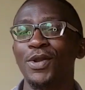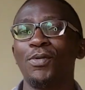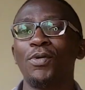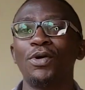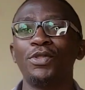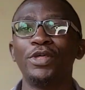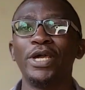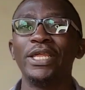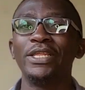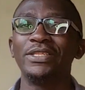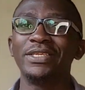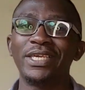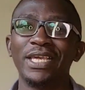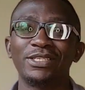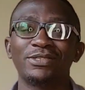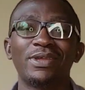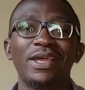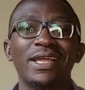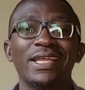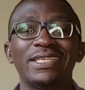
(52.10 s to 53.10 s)
What do I need to
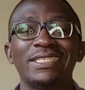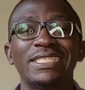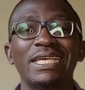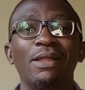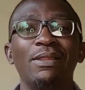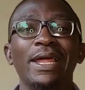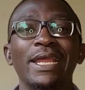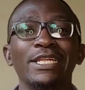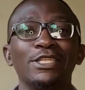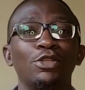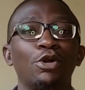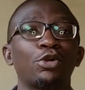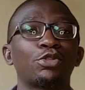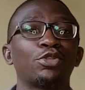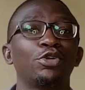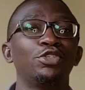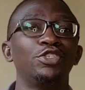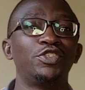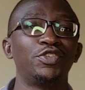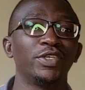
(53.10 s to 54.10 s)
get so I can sound like
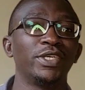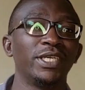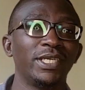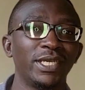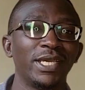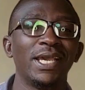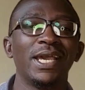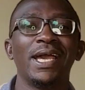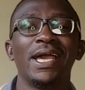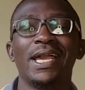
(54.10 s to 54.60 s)
Dr. Dre?